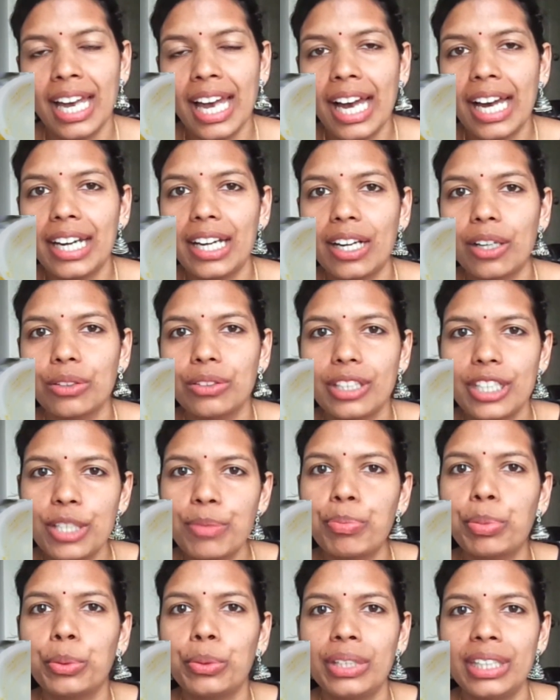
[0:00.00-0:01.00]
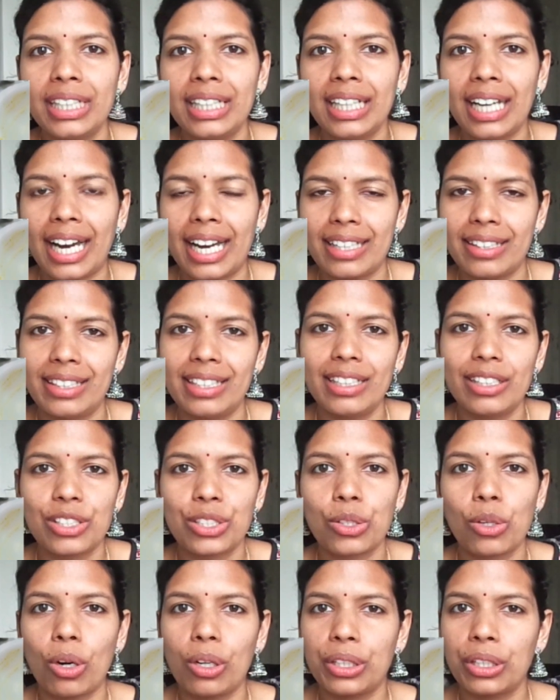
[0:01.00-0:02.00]
Now this puri I think is
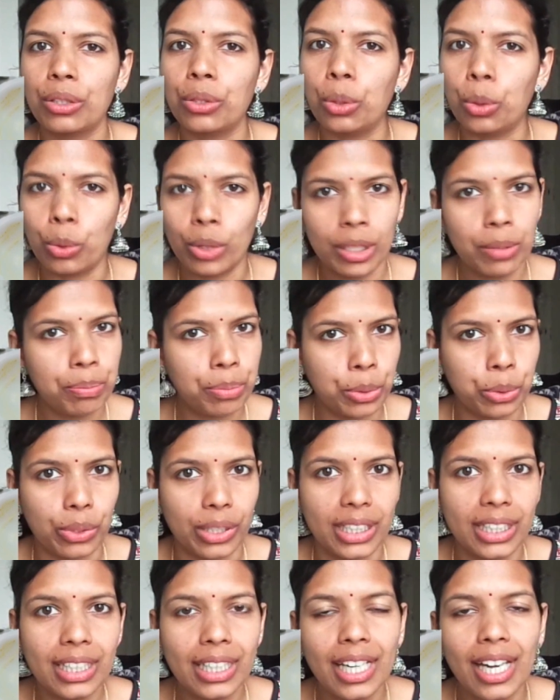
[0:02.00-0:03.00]
called the Goan Puri,